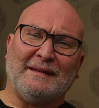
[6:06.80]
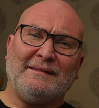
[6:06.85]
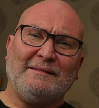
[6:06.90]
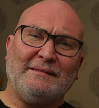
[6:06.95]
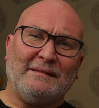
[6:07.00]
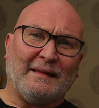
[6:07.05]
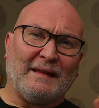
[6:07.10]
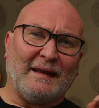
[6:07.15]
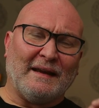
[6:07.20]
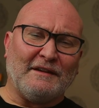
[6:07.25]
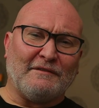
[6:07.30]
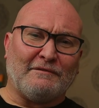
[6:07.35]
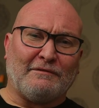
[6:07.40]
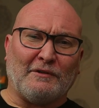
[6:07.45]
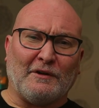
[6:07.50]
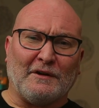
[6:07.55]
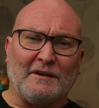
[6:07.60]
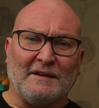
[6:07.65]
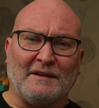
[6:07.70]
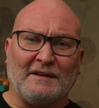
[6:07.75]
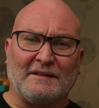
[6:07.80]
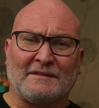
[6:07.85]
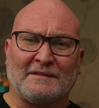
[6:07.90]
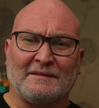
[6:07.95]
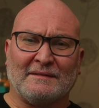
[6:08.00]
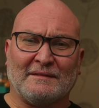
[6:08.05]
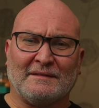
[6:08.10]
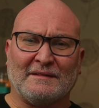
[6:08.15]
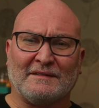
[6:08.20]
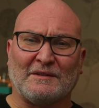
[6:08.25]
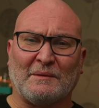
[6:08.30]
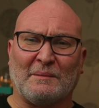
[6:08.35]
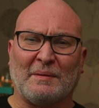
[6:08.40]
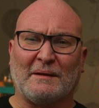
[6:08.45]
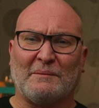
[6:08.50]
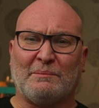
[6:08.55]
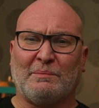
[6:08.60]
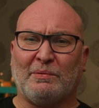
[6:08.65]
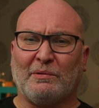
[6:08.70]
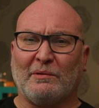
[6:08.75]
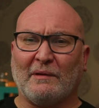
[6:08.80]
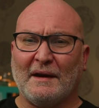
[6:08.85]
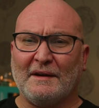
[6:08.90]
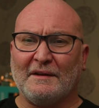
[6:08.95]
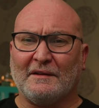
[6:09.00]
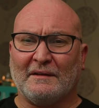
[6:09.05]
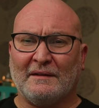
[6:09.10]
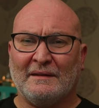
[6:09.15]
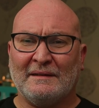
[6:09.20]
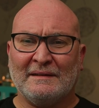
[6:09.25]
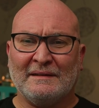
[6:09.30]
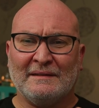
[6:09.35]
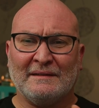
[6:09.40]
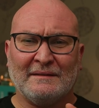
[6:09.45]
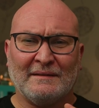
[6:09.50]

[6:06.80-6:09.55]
light fruitiness. It's a bit brighter,